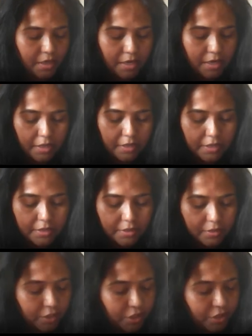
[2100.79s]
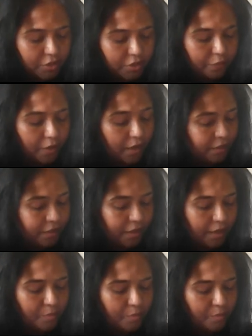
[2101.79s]
It is need of our
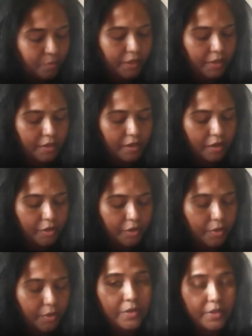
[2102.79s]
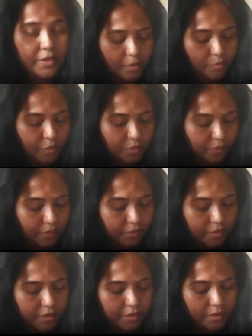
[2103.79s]
time to think across and between the
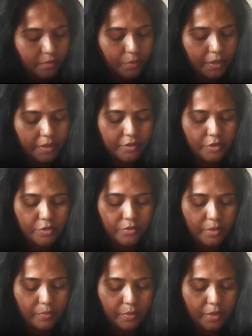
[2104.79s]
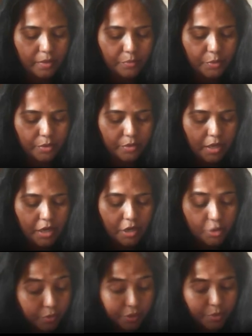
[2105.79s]
disciplines to develop,
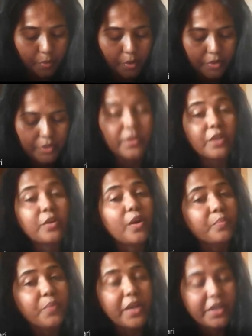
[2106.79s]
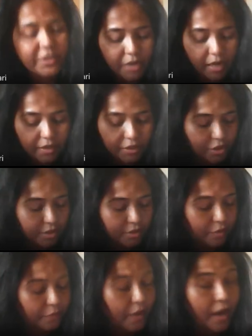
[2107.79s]
to respond to the complex challenges
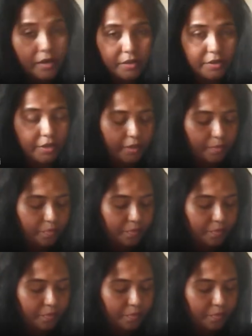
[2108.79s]
of our time.